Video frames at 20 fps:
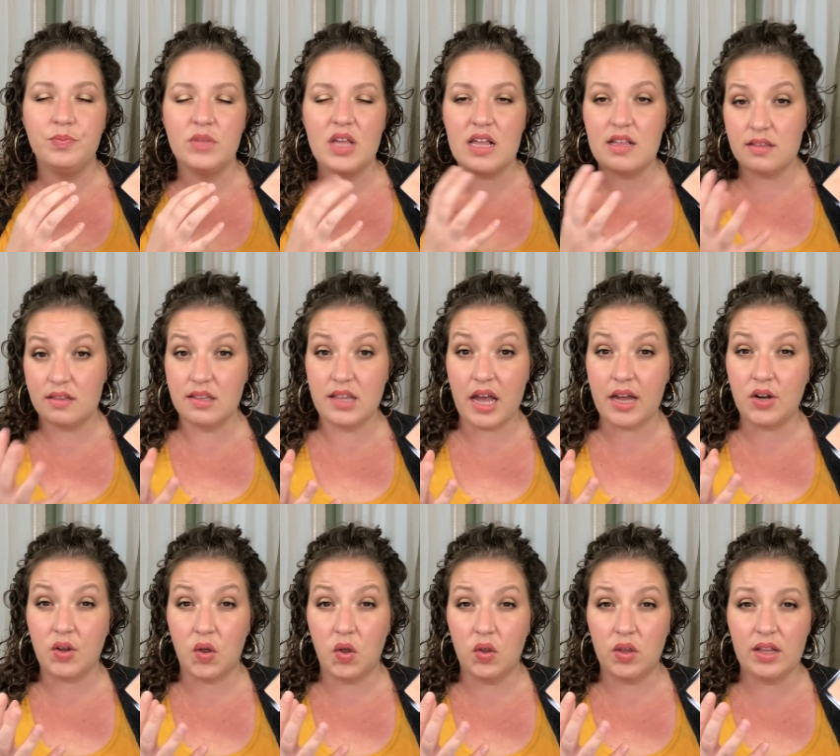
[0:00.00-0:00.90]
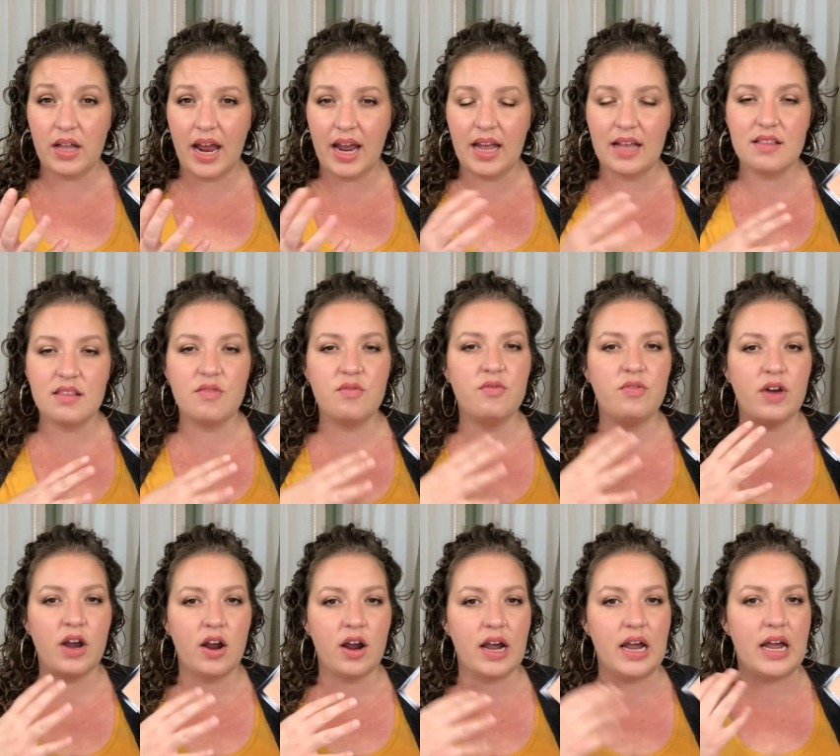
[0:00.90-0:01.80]
subtle. Like, it's a
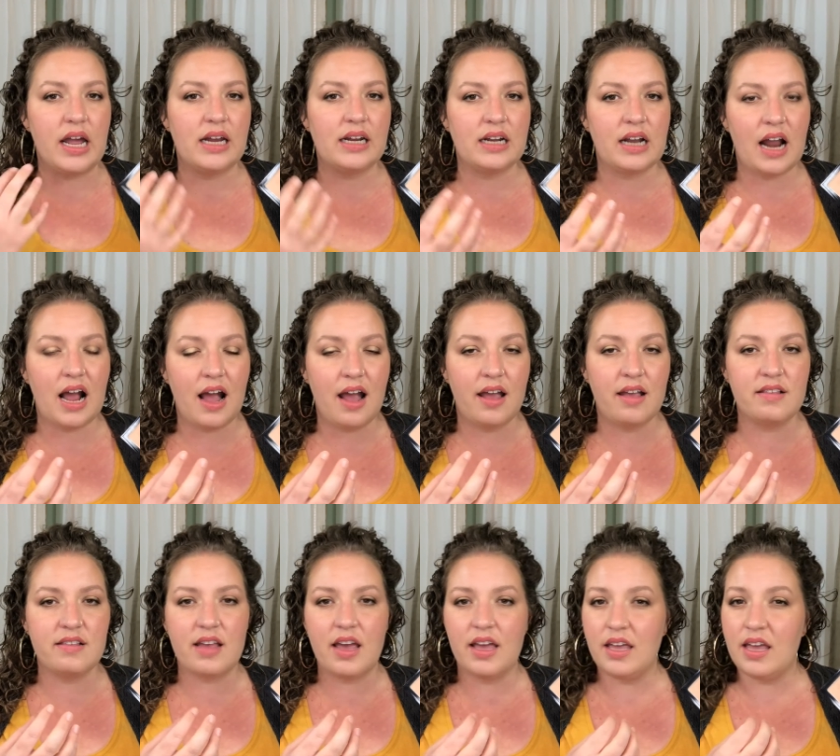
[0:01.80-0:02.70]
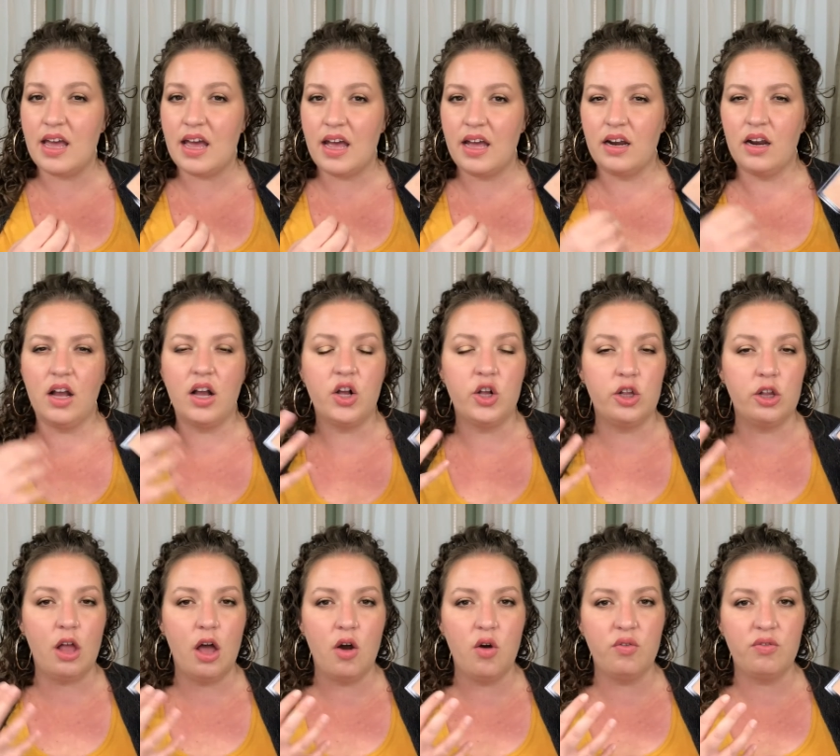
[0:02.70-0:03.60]
very nice, again,
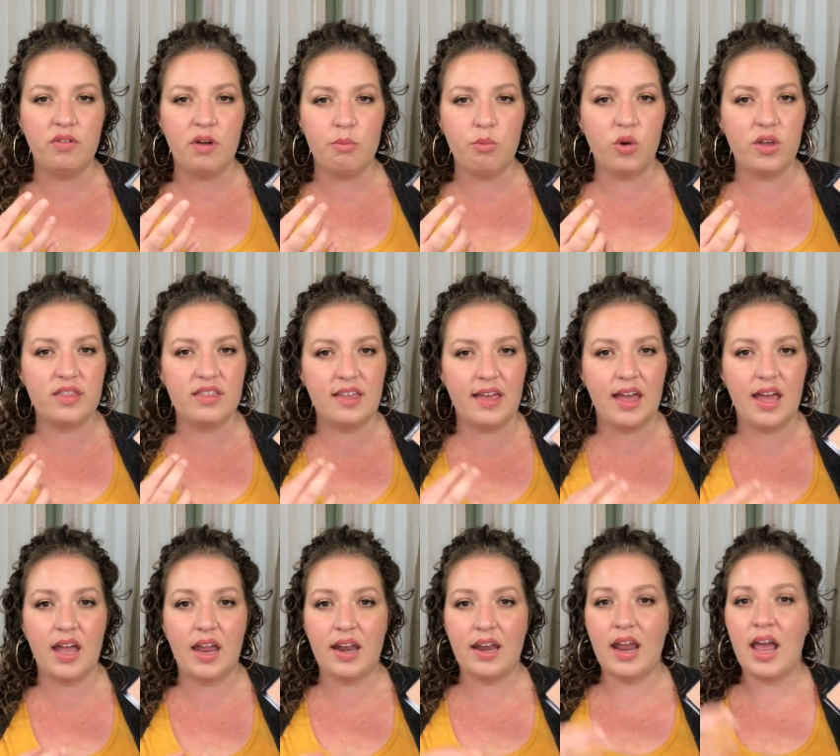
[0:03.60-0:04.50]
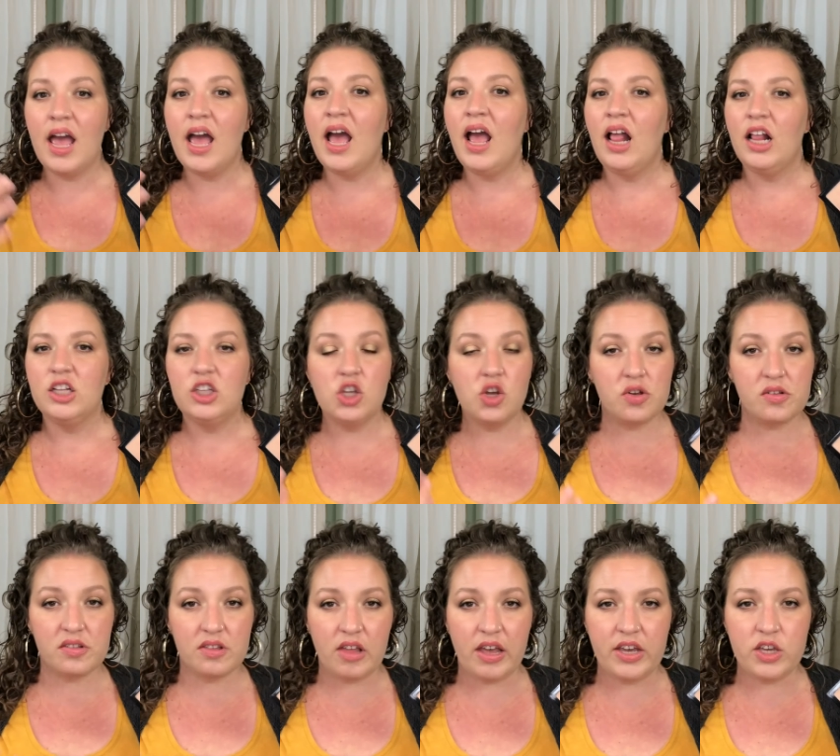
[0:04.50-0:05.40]
glow from within.
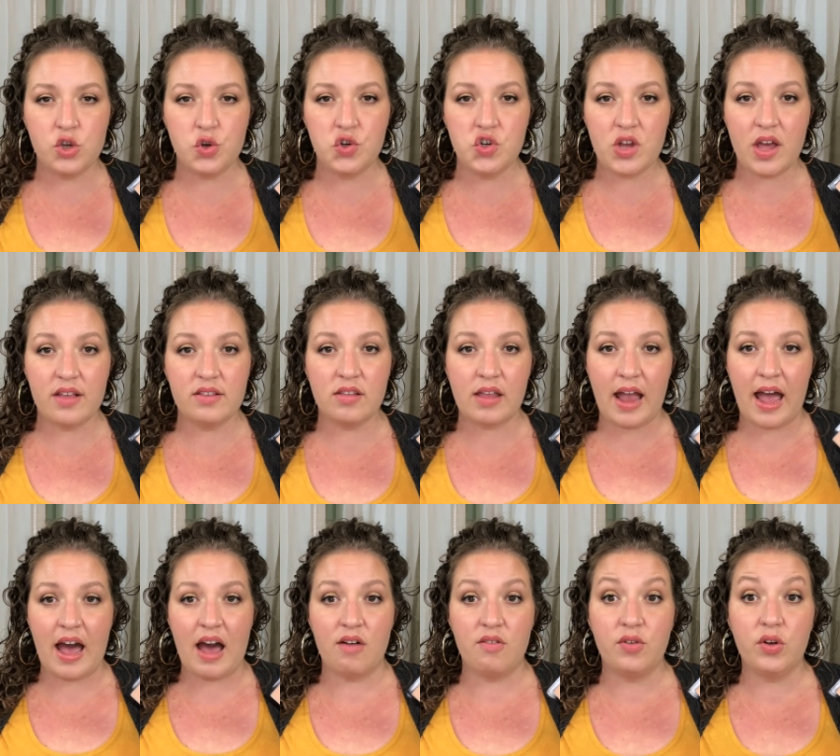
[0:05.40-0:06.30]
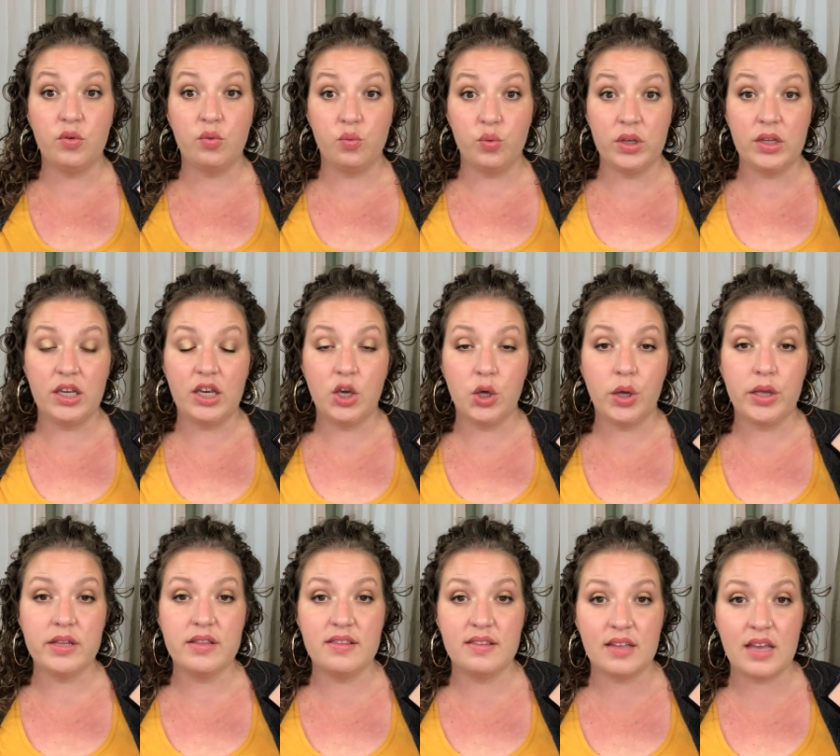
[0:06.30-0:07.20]
Looks like you just have really
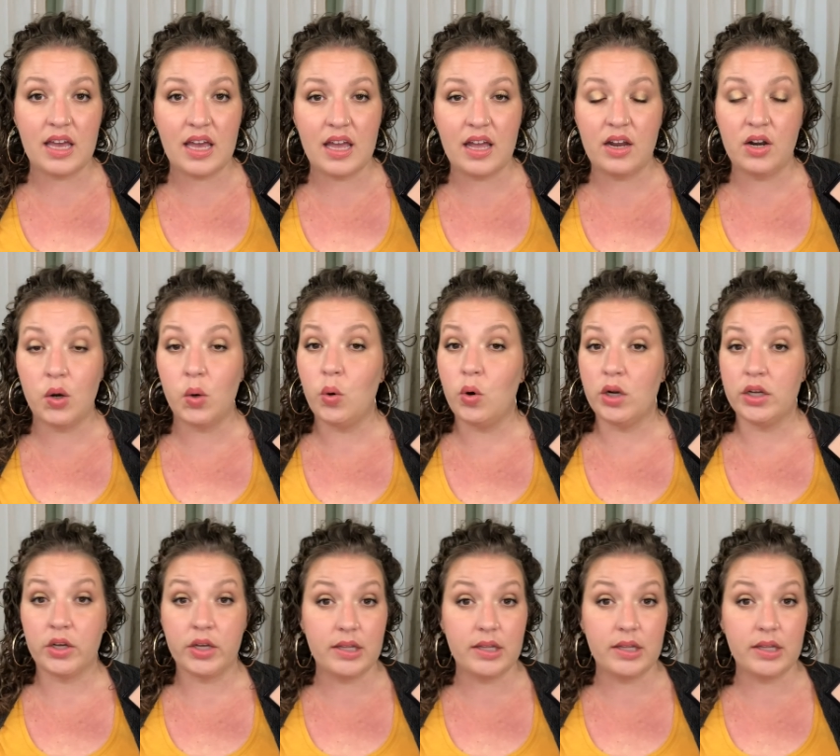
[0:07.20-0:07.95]
good skin or good